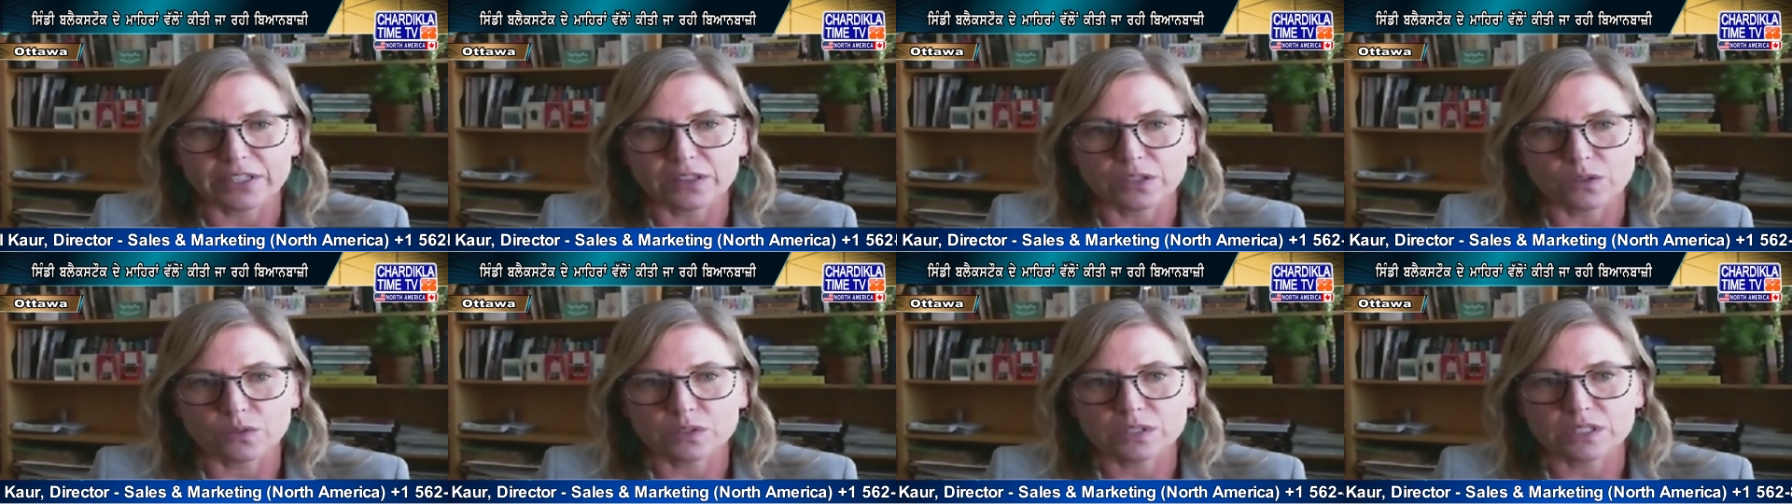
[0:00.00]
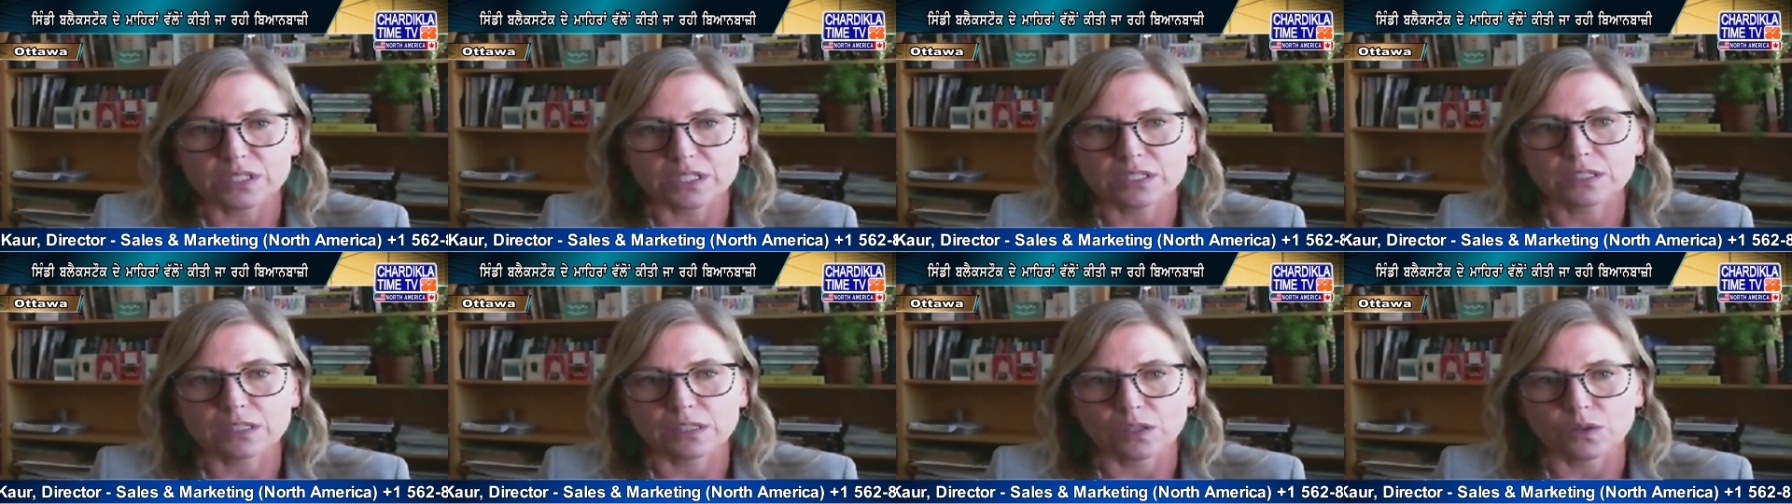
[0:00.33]
those
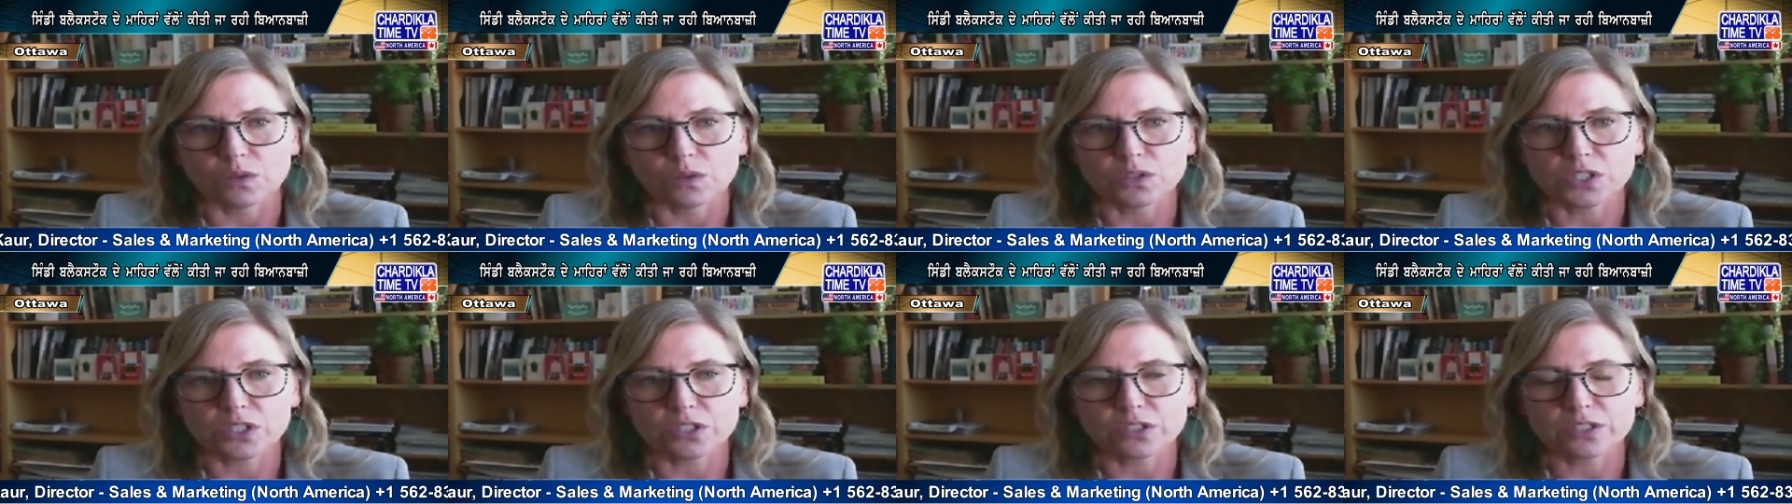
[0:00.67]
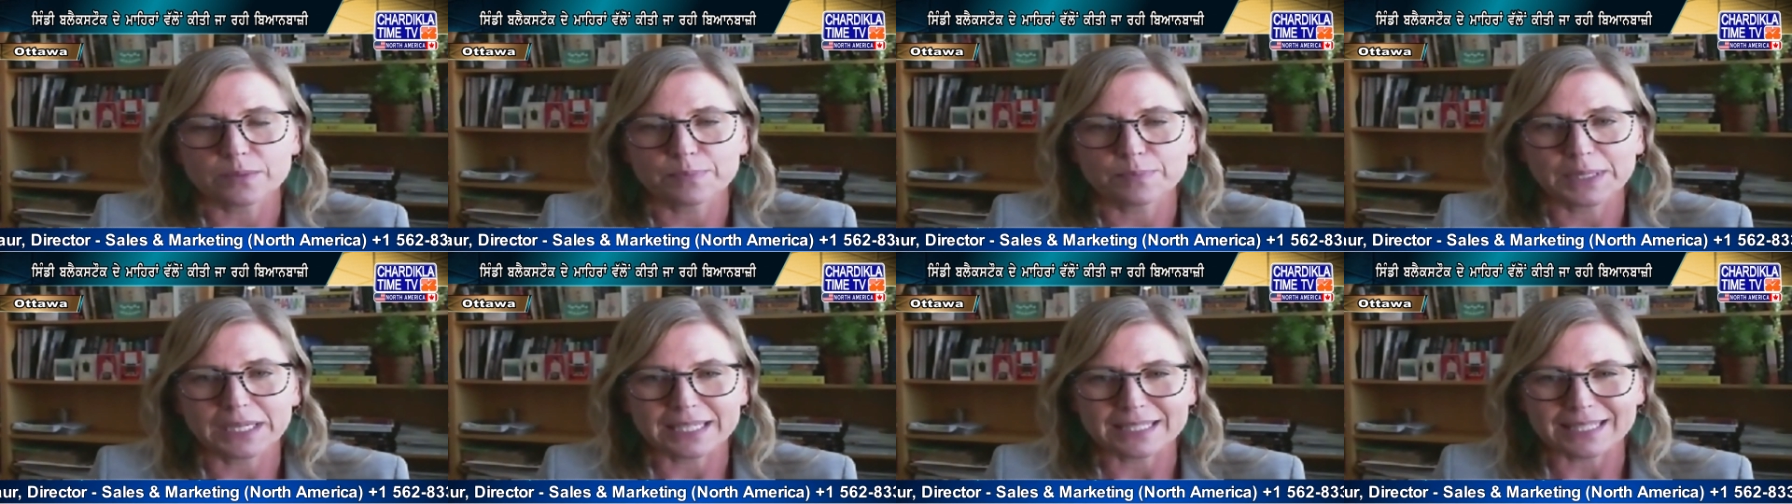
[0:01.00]
disclosures
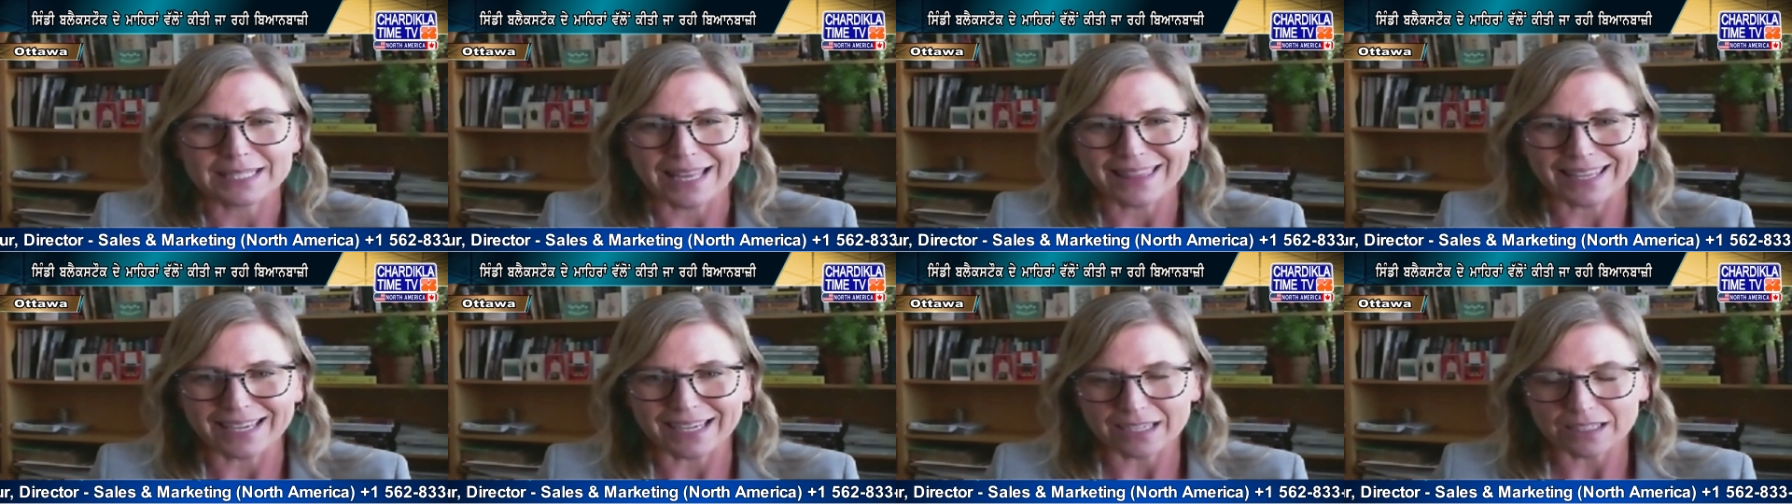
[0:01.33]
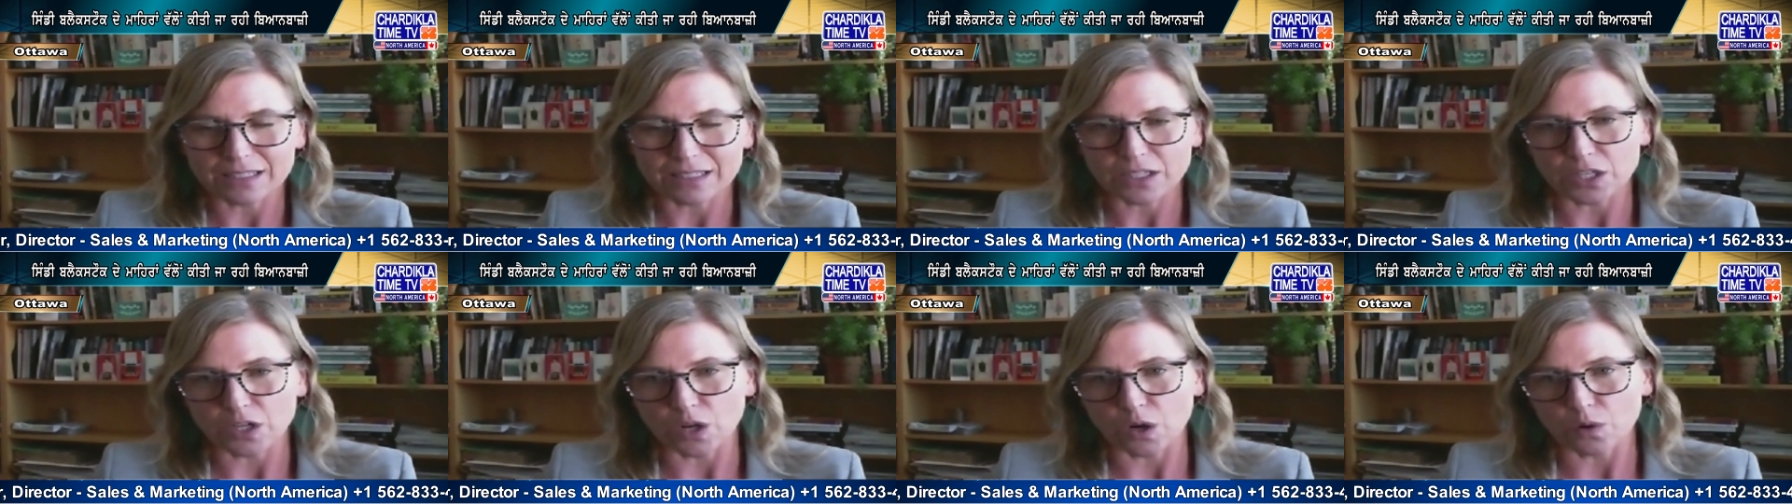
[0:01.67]
because i think
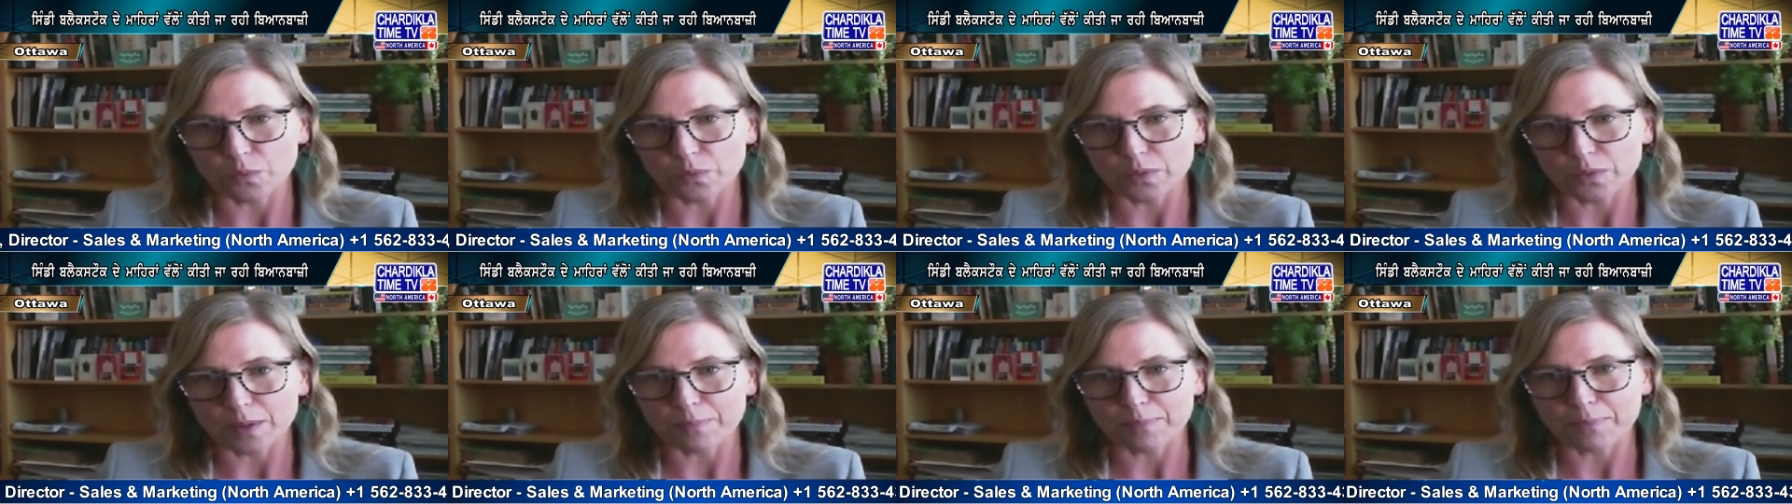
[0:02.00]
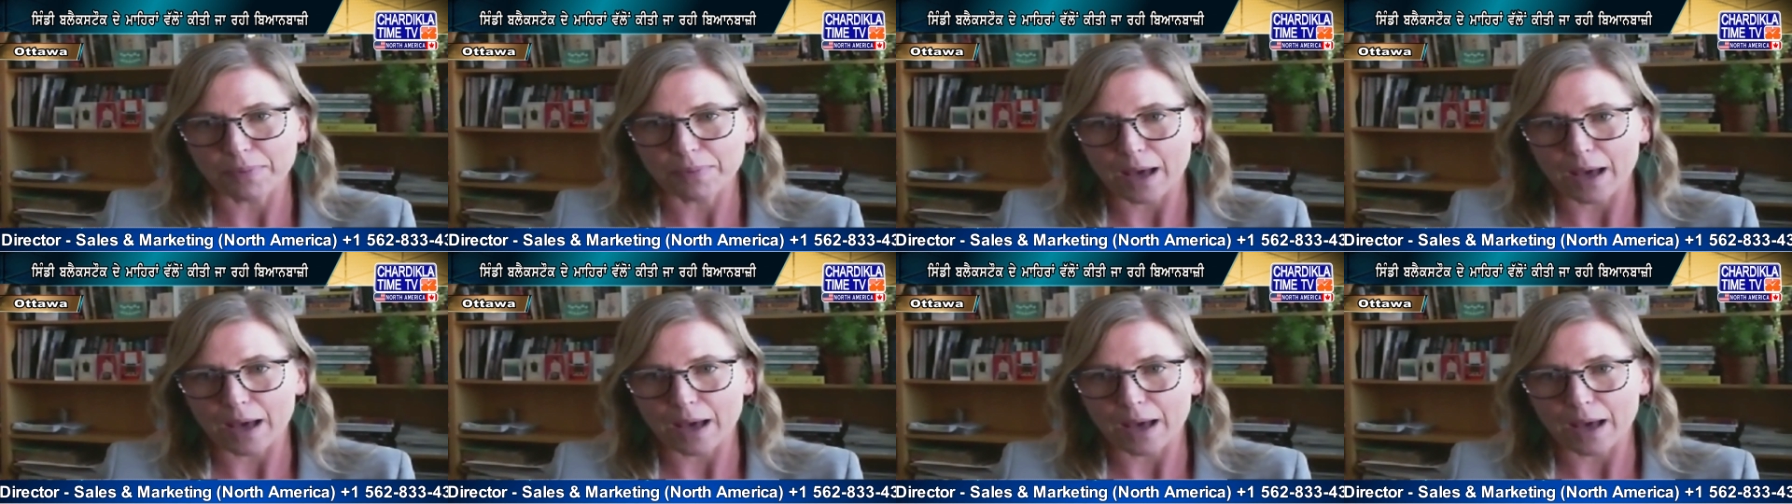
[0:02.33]
you know the mm.